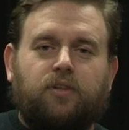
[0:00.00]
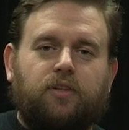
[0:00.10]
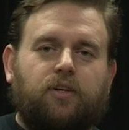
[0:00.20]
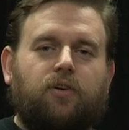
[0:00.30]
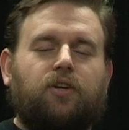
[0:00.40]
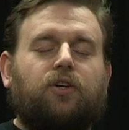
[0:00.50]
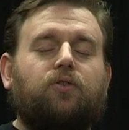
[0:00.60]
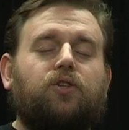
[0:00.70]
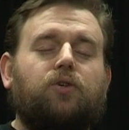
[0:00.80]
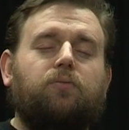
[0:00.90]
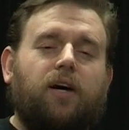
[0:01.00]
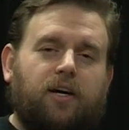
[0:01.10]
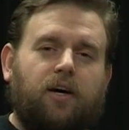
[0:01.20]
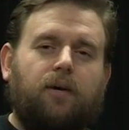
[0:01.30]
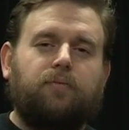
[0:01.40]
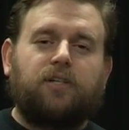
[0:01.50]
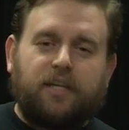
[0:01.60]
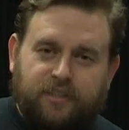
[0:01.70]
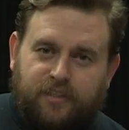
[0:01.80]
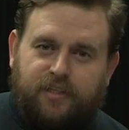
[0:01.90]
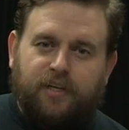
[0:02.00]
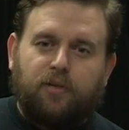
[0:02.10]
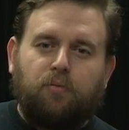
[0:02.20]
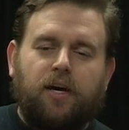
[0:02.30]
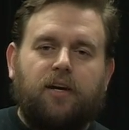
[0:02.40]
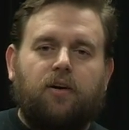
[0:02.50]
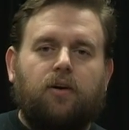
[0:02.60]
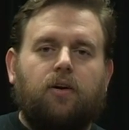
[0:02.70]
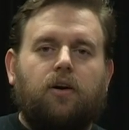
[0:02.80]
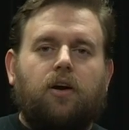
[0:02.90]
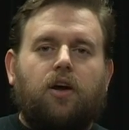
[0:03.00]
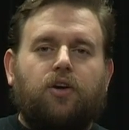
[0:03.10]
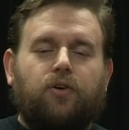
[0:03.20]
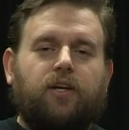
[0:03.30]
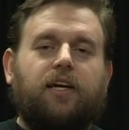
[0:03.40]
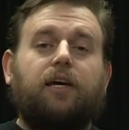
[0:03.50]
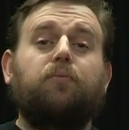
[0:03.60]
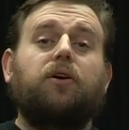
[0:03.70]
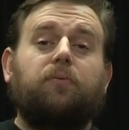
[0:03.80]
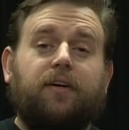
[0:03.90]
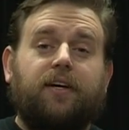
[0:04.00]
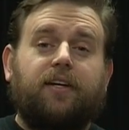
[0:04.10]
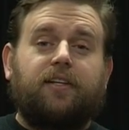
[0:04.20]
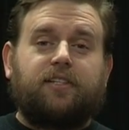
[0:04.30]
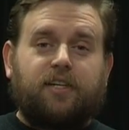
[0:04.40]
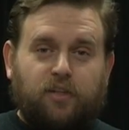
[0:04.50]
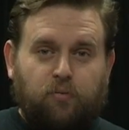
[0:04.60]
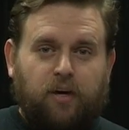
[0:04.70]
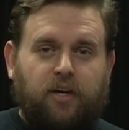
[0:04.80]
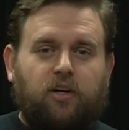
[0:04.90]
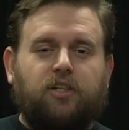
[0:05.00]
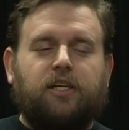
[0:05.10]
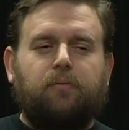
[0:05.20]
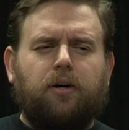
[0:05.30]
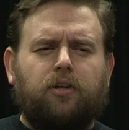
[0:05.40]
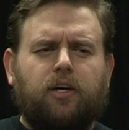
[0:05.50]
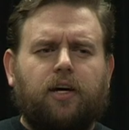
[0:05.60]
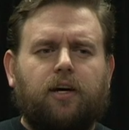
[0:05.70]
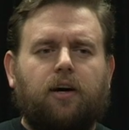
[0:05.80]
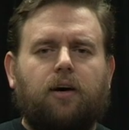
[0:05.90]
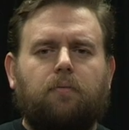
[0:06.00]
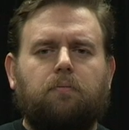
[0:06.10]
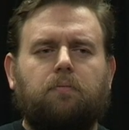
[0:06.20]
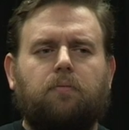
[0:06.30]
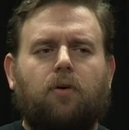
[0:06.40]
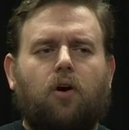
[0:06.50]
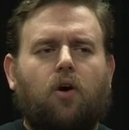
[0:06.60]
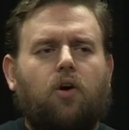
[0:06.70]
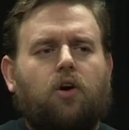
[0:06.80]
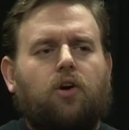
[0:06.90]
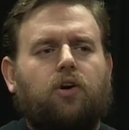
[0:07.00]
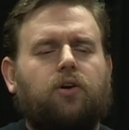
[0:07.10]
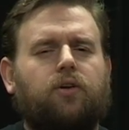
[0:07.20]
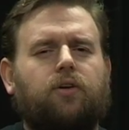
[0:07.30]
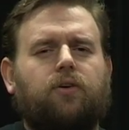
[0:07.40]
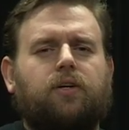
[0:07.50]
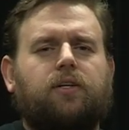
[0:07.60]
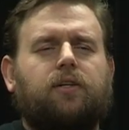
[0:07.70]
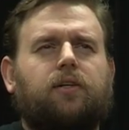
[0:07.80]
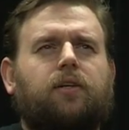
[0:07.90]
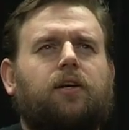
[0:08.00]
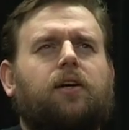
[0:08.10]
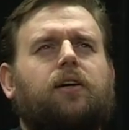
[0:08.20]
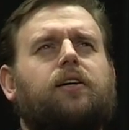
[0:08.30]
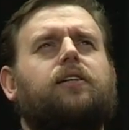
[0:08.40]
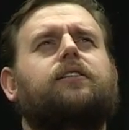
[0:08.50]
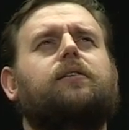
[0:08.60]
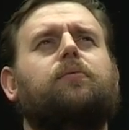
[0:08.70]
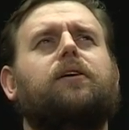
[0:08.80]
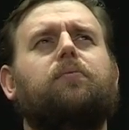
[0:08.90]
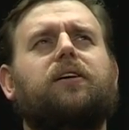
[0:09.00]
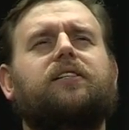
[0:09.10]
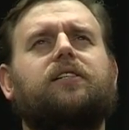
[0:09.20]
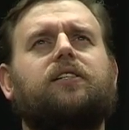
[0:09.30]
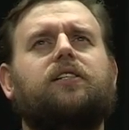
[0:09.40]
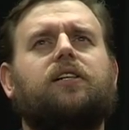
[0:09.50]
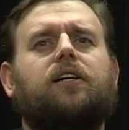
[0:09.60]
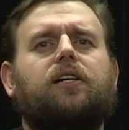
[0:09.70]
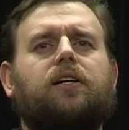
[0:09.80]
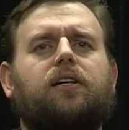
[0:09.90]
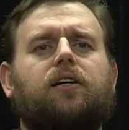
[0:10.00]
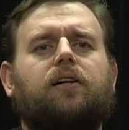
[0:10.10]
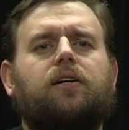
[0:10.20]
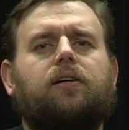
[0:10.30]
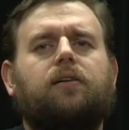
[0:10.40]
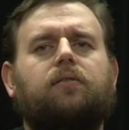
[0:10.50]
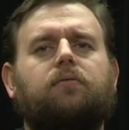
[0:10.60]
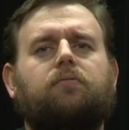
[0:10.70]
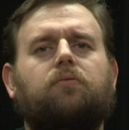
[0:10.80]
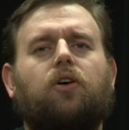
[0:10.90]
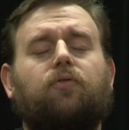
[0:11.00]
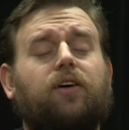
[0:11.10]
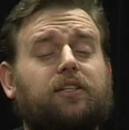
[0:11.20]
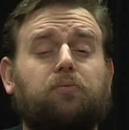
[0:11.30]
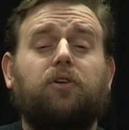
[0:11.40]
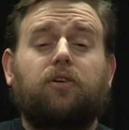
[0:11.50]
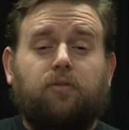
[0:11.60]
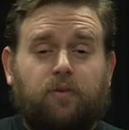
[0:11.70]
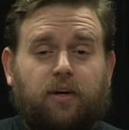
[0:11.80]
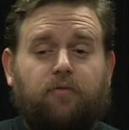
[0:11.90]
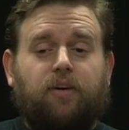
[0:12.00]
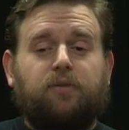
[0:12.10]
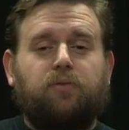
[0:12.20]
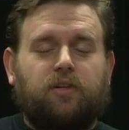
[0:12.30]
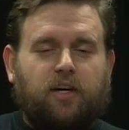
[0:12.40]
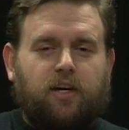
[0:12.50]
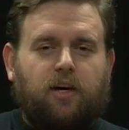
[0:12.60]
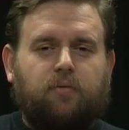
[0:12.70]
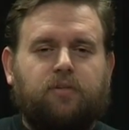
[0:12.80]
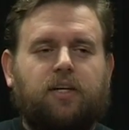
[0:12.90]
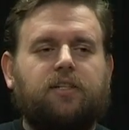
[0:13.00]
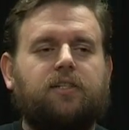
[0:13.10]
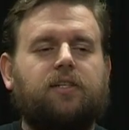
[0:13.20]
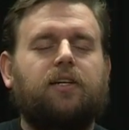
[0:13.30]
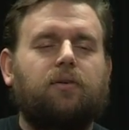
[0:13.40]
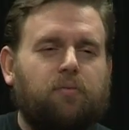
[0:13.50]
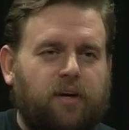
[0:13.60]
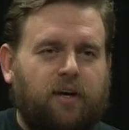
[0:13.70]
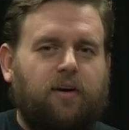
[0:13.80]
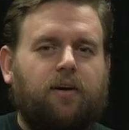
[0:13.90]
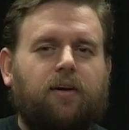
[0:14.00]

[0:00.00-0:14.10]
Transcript: go to youtube.com/thesalem-painter. You can email me at thesalem-painter@gmail.com, or you can send me a message on Facebook. Yeah, facebook.com/thesalem-painter.